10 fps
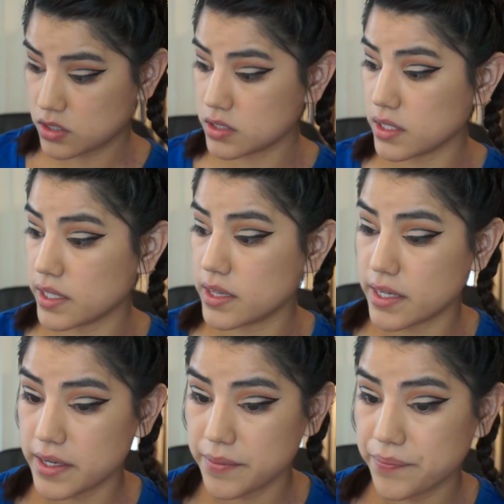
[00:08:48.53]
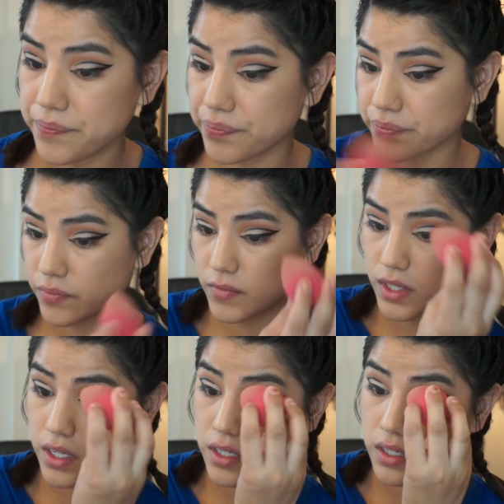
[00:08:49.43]
Just like that,
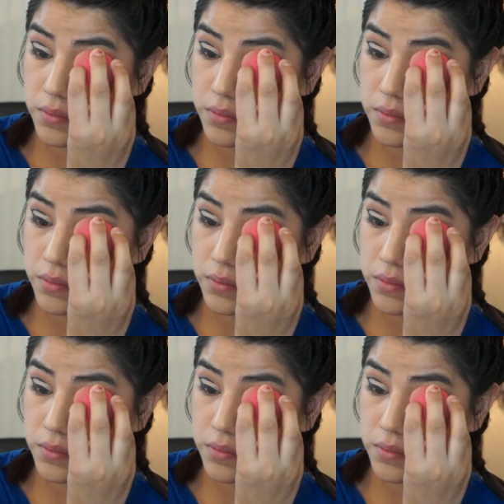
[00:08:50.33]
and then